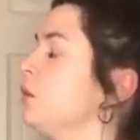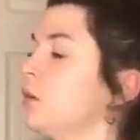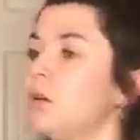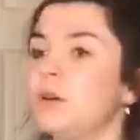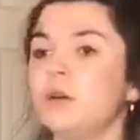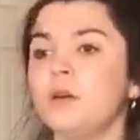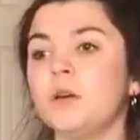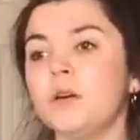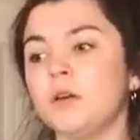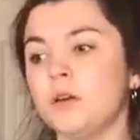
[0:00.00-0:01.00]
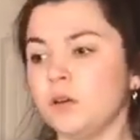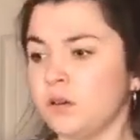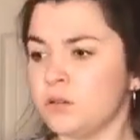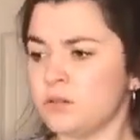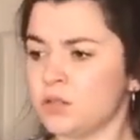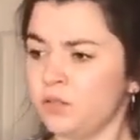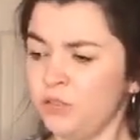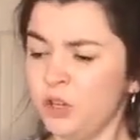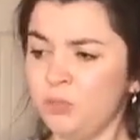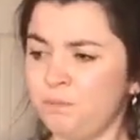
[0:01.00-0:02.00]
What have you got? Just a
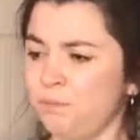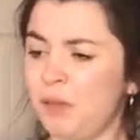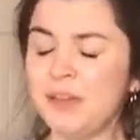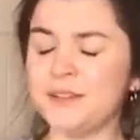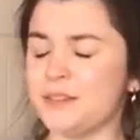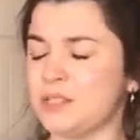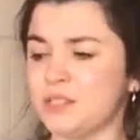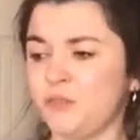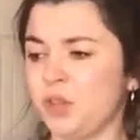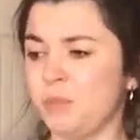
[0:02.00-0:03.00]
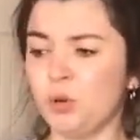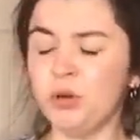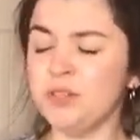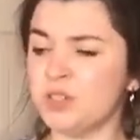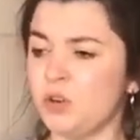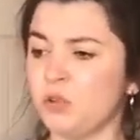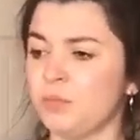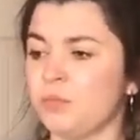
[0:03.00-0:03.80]
few bits when the boys come.